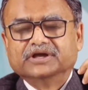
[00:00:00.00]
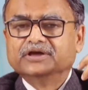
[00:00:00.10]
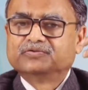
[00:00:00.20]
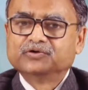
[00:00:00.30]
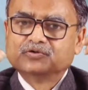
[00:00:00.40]

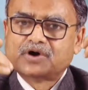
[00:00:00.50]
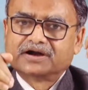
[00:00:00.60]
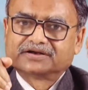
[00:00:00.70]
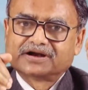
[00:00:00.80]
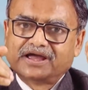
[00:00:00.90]
If you
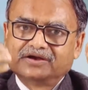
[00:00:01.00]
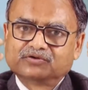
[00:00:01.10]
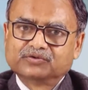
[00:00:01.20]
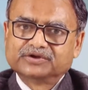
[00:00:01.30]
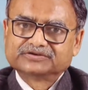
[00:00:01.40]
are trying
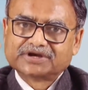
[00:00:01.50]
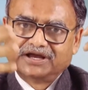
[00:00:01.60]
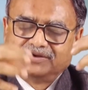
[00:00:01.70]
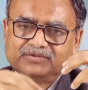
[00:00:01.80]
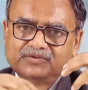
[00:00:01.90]
to
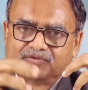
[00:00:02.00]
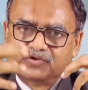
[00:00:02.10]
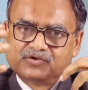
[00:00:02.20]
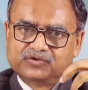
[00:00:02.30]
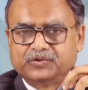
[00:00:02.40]
decide
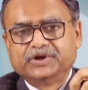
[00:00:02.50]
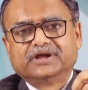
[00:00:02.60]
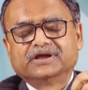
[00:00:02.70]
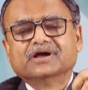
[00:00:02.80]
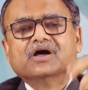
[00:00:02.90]
before
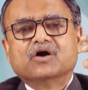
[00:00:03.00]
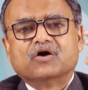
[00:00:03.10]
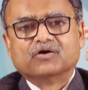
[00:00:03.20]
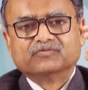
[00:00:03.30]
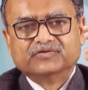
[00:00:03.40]
doing,
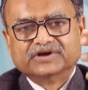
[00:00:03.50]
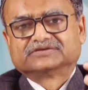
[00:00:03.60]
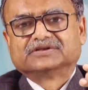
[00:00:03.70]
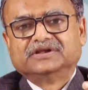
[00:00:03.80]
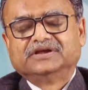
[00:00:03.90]

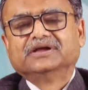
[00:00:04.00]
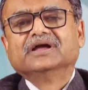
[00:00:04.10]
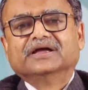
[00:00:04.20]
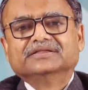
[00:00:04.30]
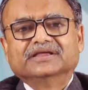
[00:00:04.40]
obviously
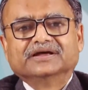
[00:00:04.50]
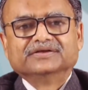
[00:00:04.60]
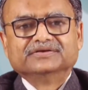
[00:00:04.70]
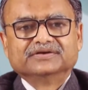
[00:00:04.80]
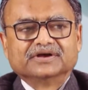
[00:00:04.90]
there
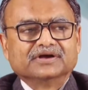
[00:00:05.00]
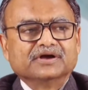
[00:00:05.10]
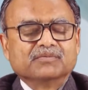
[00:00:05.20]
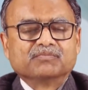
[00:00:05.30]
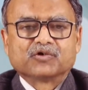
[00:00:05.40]
is a
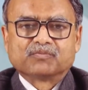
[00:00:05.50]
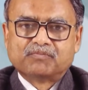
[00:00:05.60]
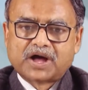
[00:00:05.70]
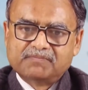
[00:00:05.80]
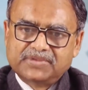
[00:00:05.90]

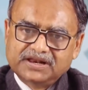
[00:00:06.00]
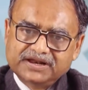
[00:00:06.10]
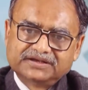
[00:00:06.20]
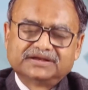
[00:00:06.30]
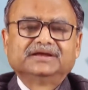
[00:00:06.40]

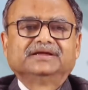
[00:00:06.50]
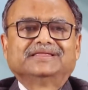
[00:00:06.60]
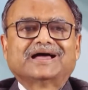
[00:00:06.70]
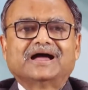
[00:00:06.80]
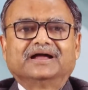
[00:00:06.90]
probability
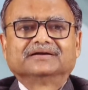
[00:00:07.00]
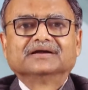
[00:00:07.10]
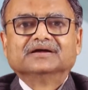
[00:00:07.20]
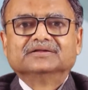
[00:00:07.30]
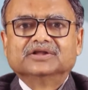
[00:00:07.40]

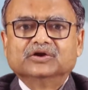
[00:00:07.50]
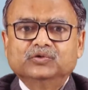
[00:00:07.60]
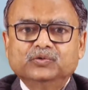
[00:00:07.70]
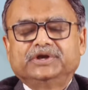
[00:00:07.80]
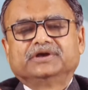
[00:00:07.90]
that the
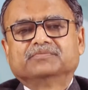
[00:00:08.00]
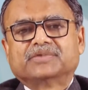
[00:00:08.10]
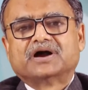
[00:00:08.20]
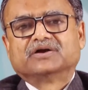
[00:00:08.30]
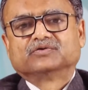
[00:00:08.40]
doing
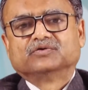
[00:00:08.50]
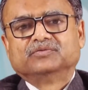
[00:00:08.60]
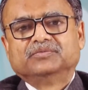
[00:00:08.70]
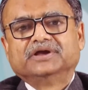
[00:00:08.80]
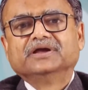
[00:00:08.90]
part
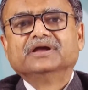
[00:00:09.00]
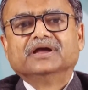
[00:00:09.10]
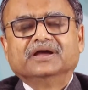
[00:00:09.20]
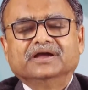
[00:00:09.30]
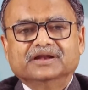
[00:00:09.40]
would be
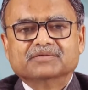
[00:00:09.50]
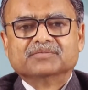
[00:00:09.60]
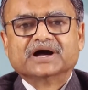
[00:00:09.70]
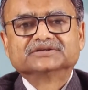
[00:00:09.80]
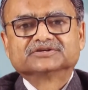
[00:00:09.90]
in a
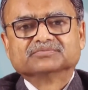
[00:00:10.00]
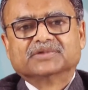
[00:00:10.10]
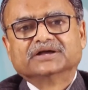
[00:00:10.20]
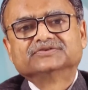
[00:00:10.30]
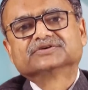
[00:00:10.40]
much,
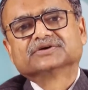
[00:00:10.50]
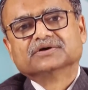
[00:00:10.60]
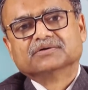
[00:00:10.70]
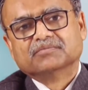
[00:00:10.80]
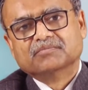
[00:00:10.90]
much
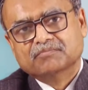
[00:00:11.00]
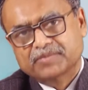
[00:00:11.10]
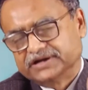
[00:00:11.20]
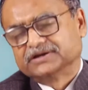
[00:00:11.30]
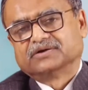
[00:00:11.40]

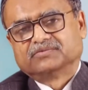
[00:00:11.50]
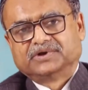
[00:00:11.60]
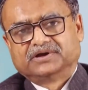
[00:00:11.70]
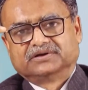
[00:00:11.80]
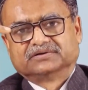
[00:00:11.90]
better way.